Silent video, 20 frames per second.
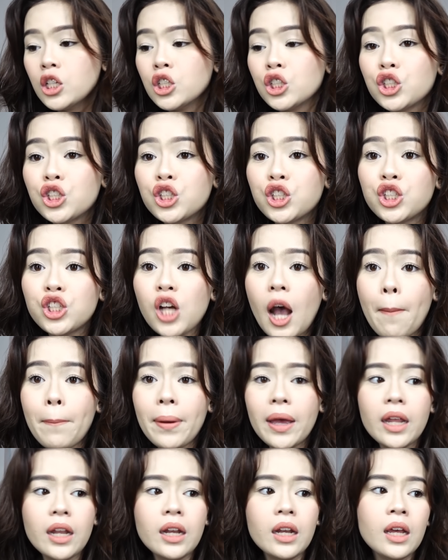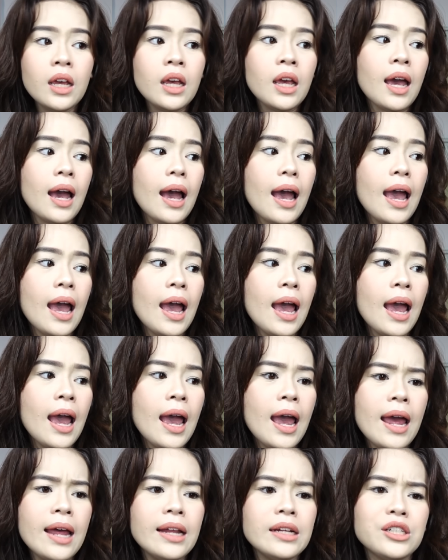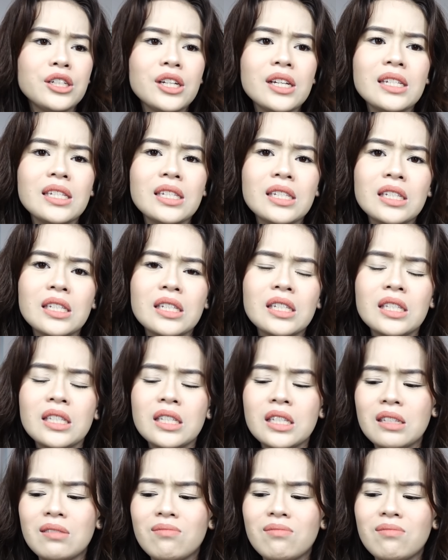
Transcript: shopping and just